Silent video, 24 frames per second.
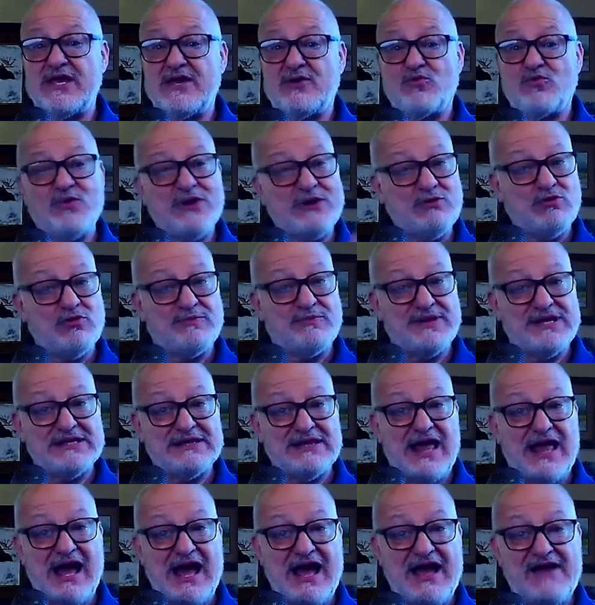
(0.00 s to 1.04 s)
We will be
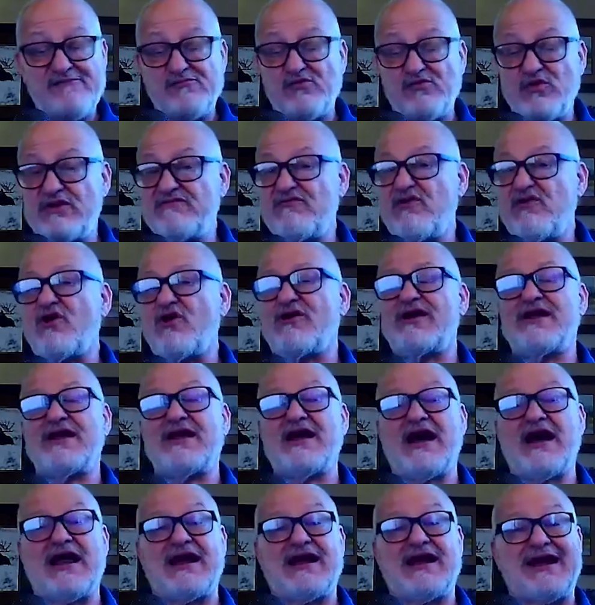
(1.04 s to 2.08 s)
live. We've already
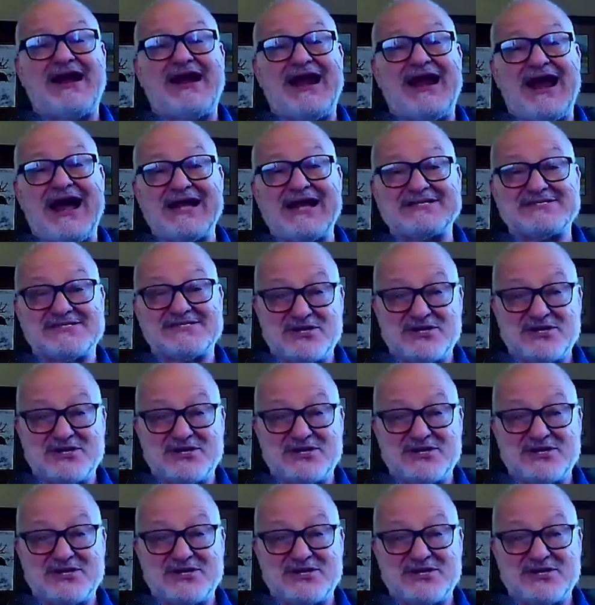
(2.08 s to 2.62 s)
got lots